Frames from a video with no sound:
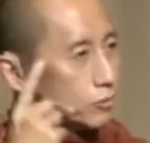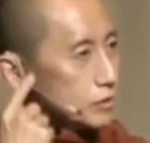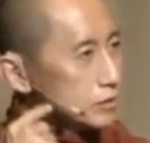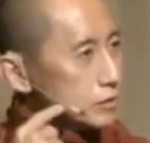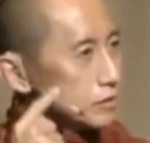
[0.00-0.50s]

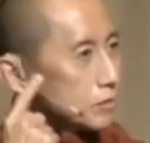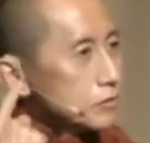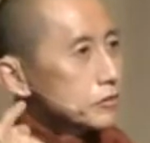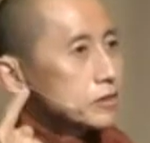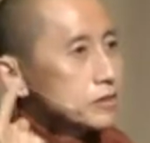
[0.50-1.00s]
always
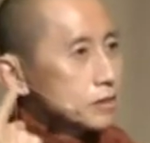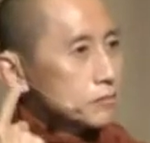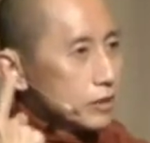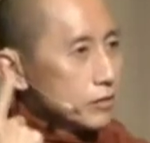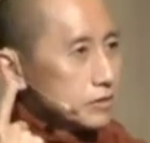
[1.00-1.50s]
some
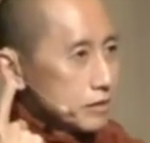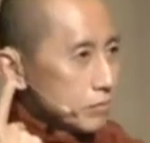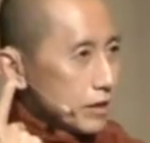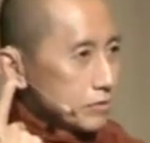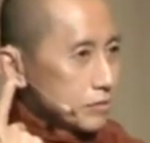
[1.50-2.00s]
criticism going on in the
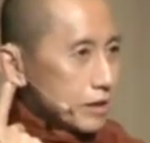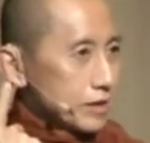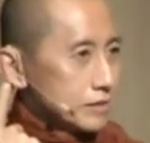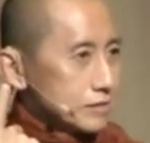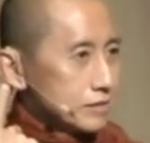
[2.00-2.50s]
back of the
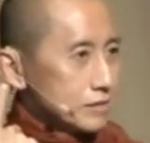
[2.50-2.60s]
mind.